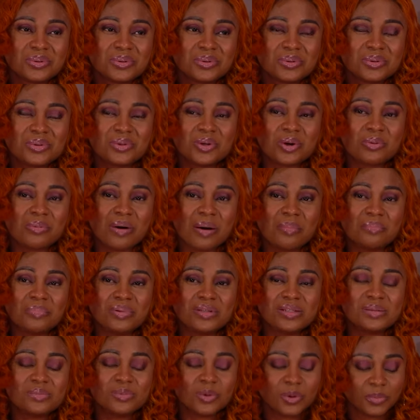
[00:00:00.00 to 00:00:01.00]
Not one
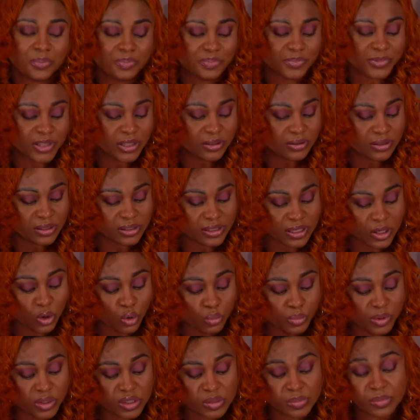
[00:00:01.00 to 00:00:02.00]
beats me up. They say they will
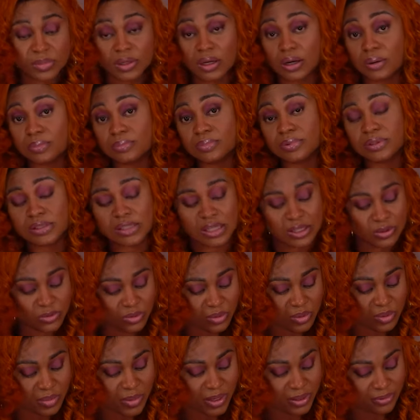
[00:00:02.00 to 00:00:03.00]
beat me. I'm starting
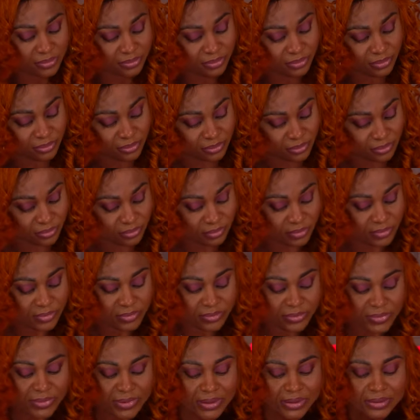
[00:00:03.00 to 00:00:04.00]
with men.
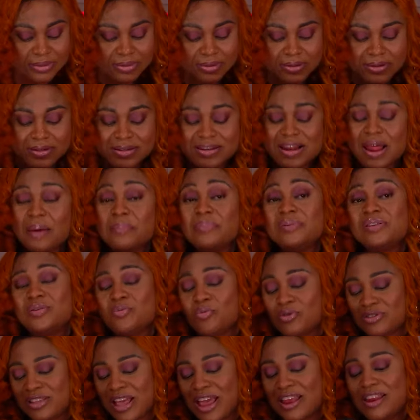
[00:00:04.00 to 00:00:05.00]
Let me see
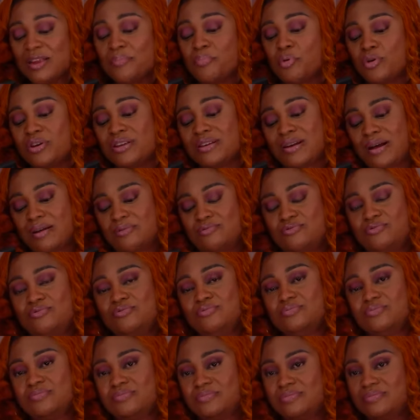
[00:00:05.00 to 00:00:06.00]
what anybody can do.
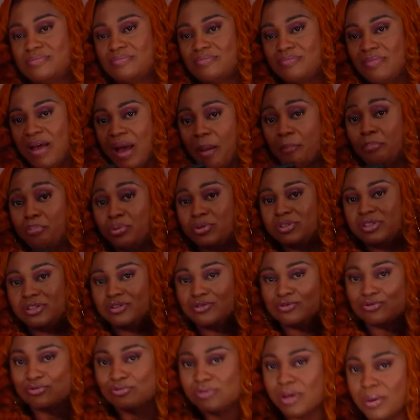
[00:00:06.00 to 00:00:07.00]
I'm putting it
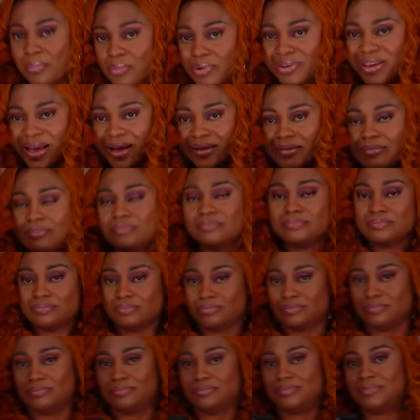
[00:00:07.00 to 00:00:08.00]
to them. Oh, yeah.
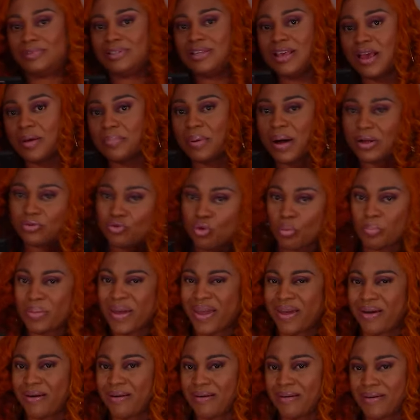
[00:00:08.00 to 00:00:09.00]
See about to be.
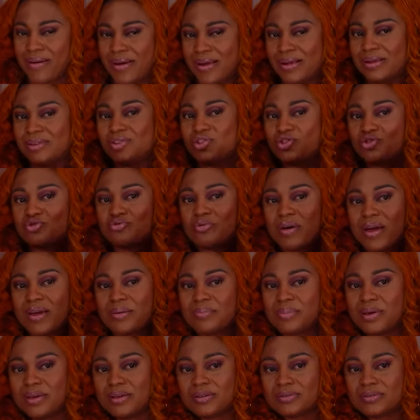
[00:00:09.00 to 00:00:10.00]
Try me.